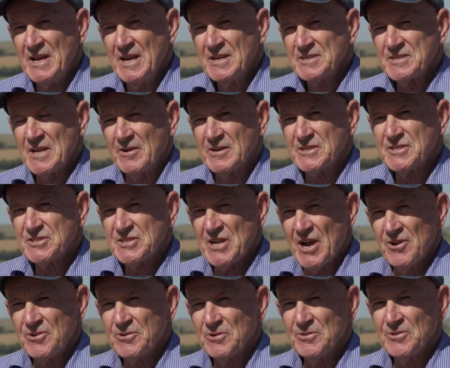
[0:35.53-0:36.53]
So it's
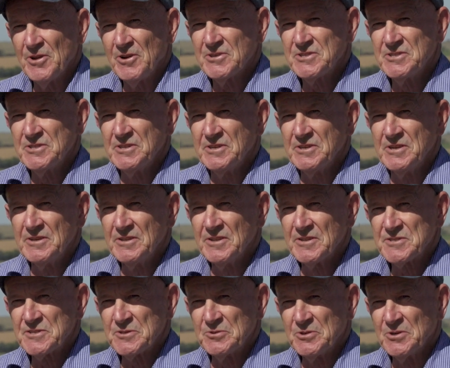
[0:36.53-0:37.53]
total nitrogen in the
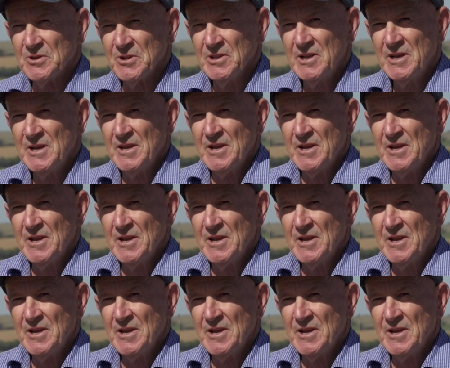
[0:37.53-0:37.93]
soil.